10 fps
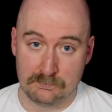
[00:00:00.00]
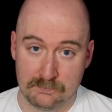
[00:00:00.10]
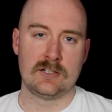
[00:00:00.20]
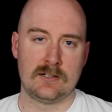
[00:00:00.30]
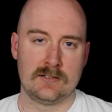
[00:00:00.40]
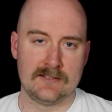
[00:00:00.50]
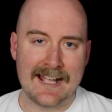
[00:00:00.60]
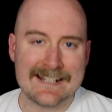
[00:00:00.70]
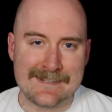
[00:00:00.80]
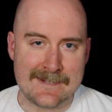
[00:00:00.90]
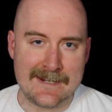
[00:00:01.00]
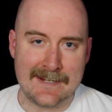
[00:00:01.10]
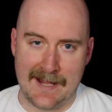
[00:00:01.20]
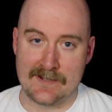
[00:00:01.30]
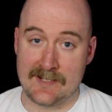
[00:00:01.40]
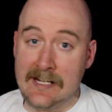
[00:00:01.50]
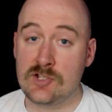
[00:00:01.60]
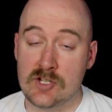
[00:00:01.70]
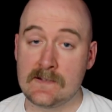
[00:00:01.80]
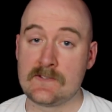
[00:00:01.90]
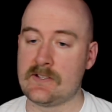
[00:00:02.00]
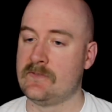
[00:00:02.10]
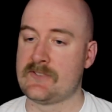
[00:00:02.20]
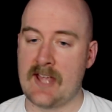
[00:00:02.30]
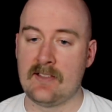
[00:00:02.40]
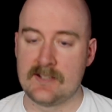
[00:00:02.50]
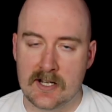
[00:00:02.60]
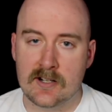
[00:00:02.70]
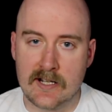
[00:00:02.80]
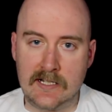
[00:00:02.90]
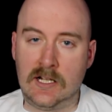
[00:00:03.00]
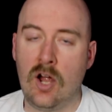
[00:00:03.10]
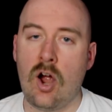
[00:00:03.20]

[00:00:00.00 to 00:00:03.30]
Her legacy and teachings of solidarity